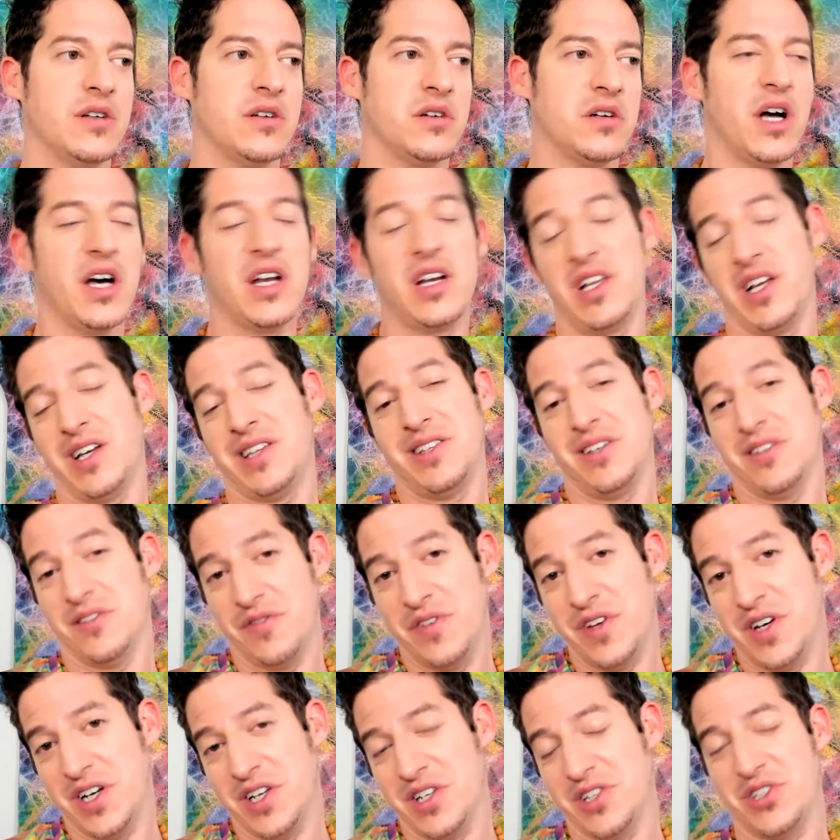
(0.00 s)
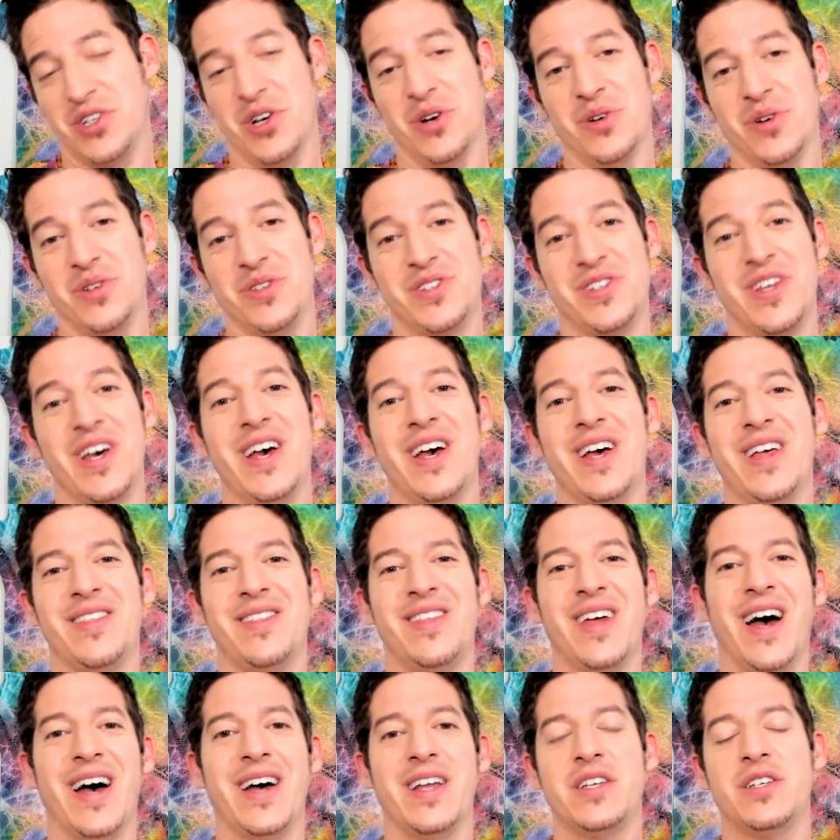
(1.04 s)
kind of like the Infinity Stones,
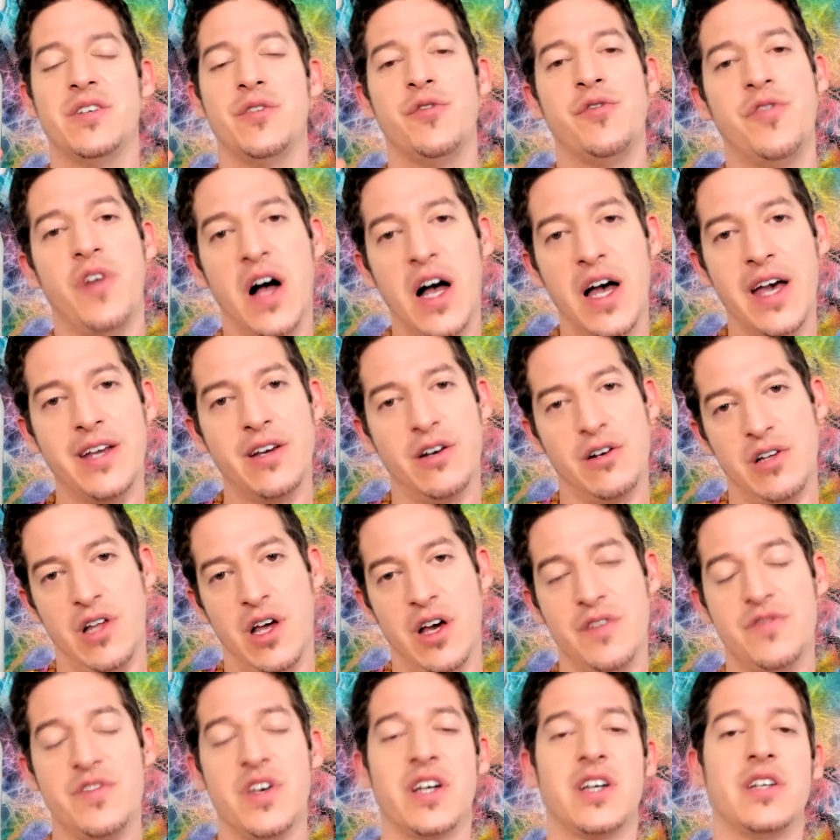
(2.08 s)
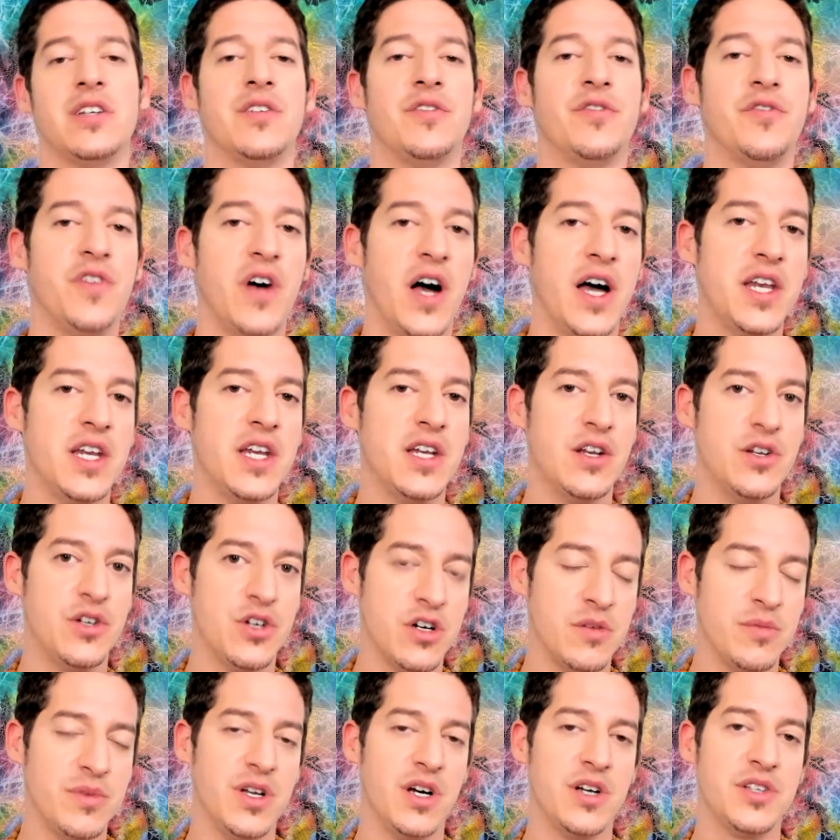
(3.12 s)
that define our life, that can define and
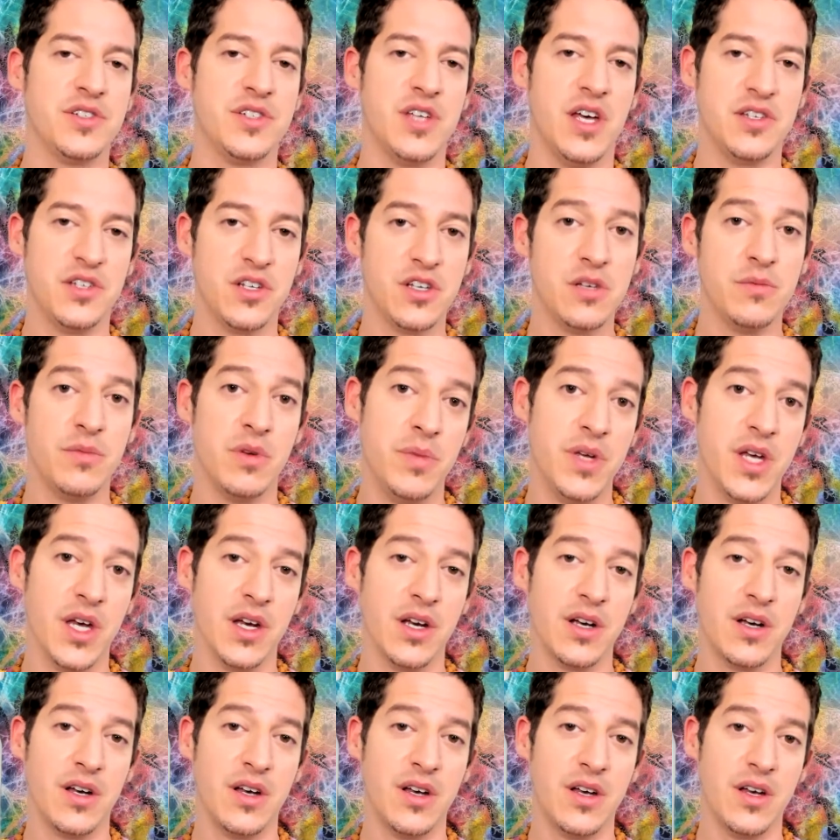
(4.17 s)
determine us as a human being.